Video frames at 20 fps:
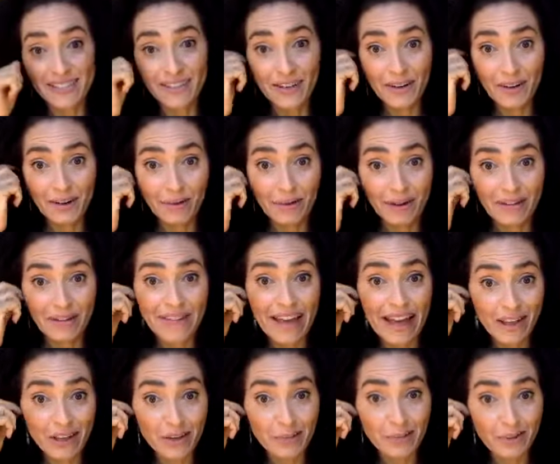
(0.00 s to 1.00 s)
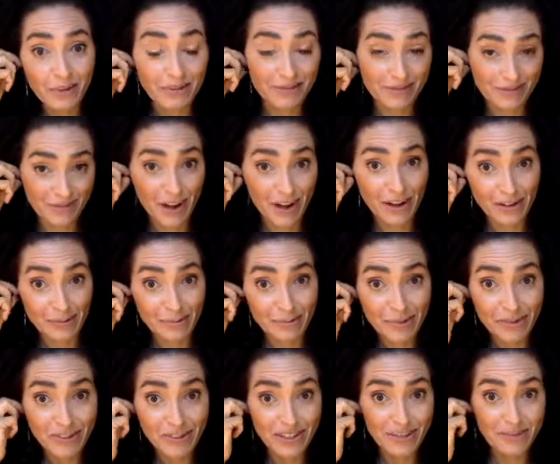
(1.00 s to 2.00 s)
wow. you know, a valuable
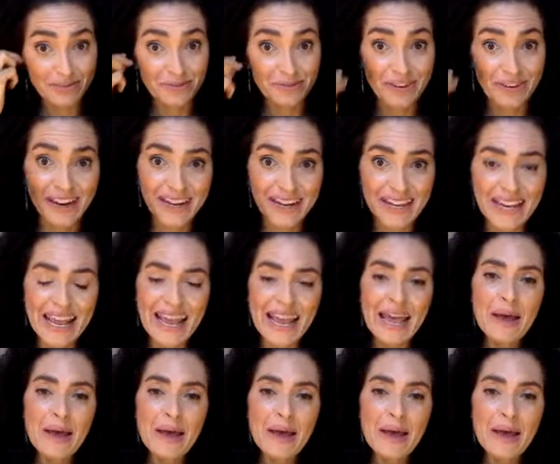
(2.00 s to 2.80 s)
contribution, right? That's